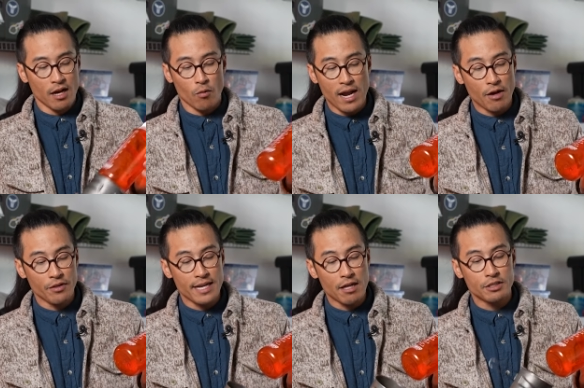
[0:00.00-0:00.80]
Around
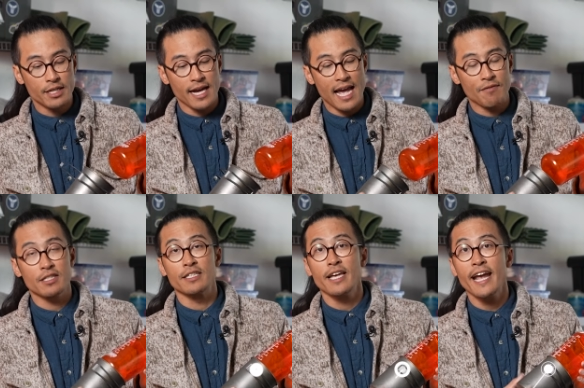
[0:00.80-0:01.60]
the Nalgene, I have this
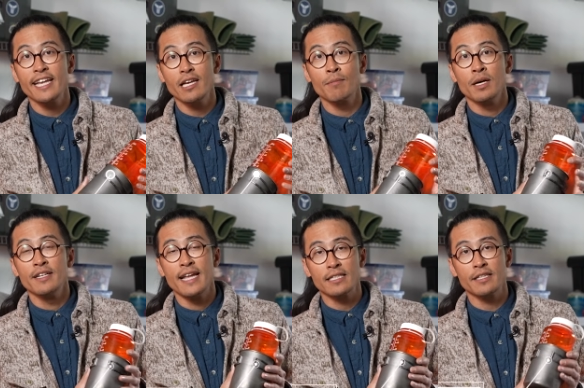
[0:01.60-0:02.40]
titanium
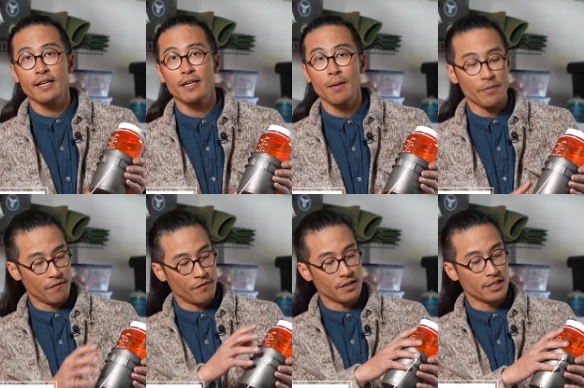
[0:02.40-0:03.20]
nesting cup that
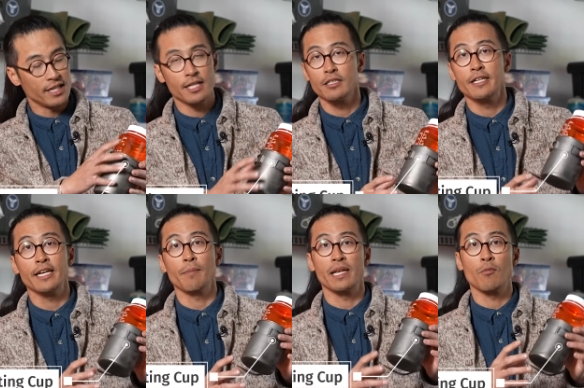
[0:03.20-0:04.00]
fits in. It doesn't take
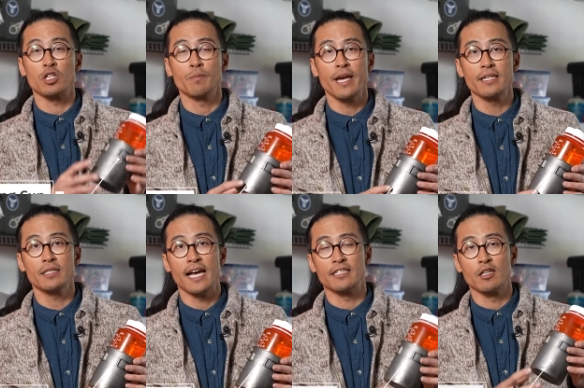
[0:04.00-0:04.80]
up any more
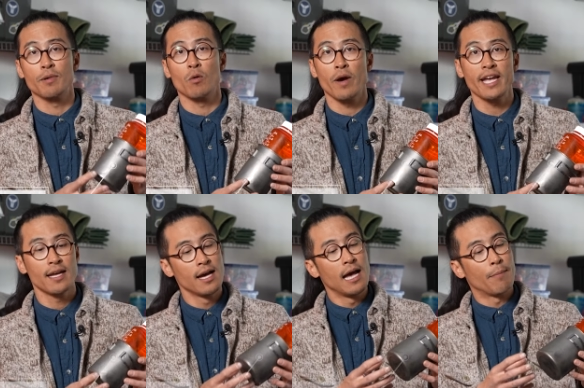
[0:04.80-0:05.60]
space, adds a little bit of weight,
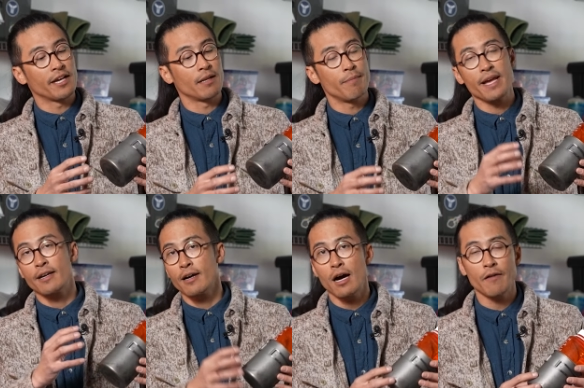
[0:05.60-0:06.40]
but I can
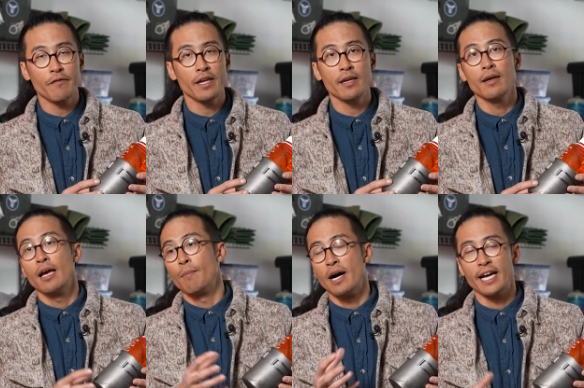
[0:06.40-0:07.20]
make coffee
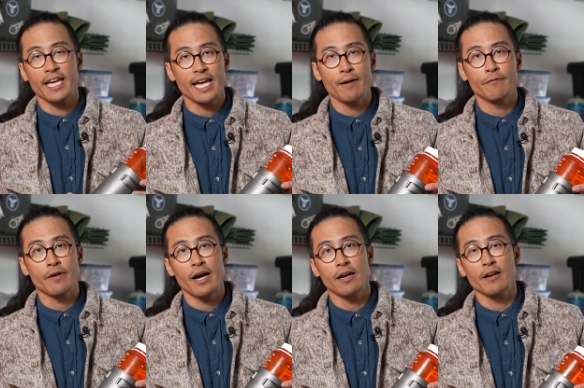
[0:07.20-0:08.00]
by a
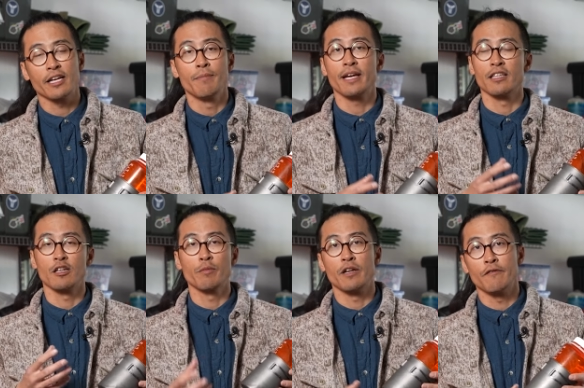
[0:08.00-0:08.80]
campfire. I can make a
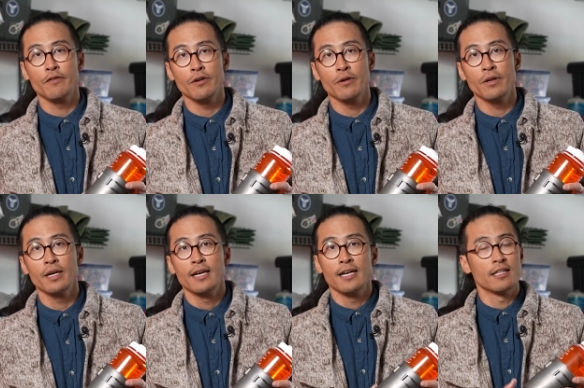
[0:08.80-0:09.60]
little bit of
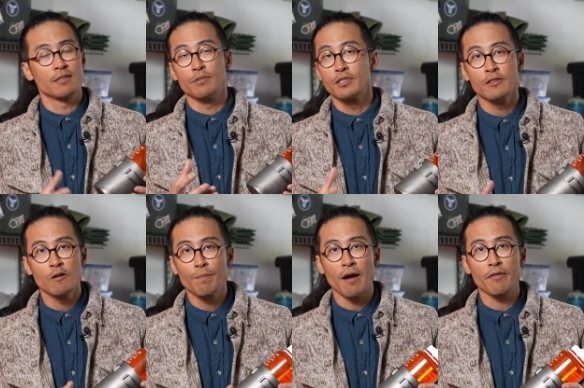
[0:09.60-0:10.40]
food, some
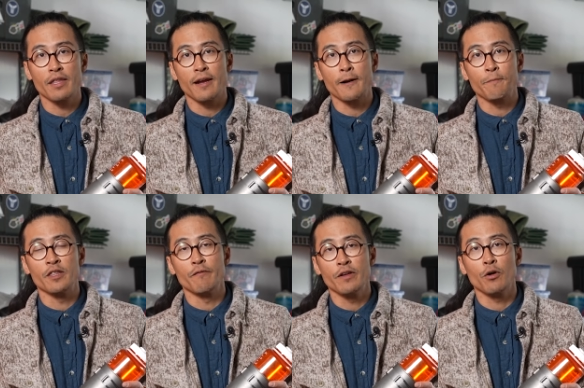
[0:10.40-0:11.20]
soup out there in
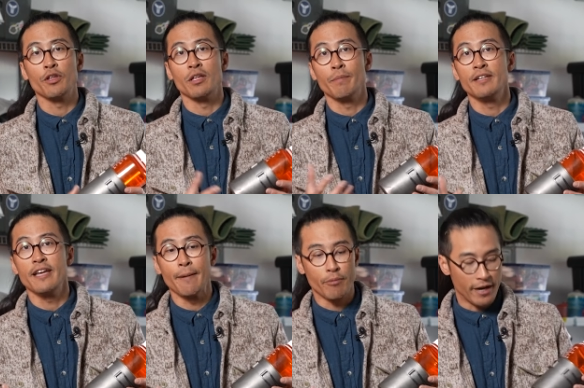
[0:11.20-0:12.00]
the field in the
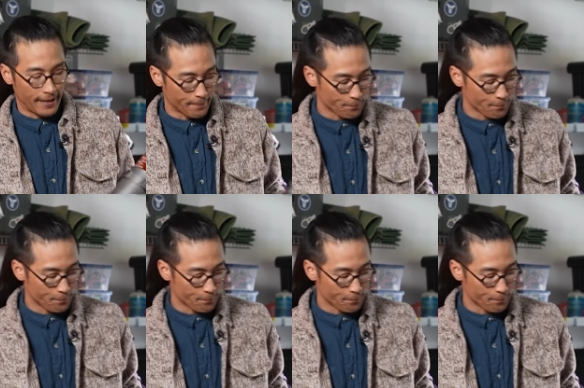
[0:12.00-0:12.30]
midday break.